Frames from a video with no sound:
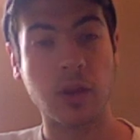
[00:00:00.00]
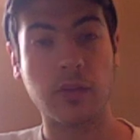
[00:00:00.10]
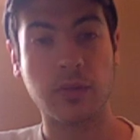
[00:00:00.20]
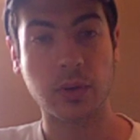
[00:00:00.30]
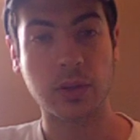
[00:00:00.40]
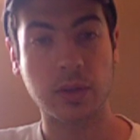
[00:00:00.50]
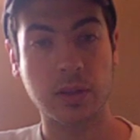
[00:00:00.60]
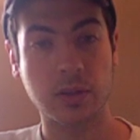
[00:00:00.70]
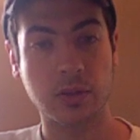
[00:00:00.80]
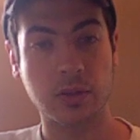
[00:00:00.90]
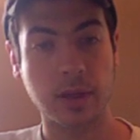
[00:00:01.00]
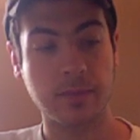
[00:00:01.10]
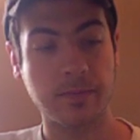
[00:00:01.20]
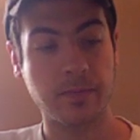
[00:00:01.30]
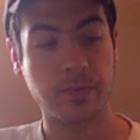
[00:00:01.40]
the fourth string,
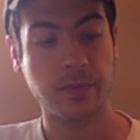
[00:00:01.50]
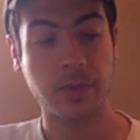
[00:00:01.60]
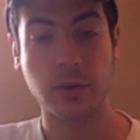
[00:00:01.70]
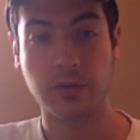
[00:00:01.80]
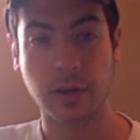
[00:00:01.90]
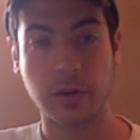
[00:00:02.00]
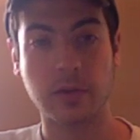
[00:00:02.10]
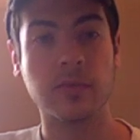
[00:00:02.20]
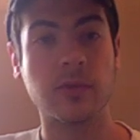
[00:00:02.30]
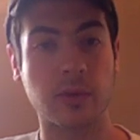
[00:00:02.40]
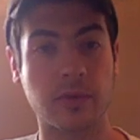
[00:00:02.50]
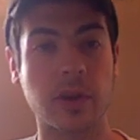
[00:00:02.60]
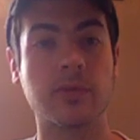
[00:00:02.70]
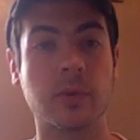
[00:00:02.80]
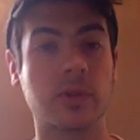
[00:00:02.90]
third finger, fourth
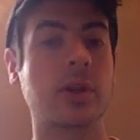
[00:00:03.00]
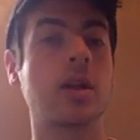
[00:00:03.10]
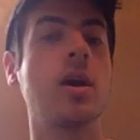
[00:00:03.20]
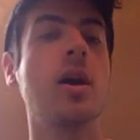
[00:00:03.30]
fret, fourth string.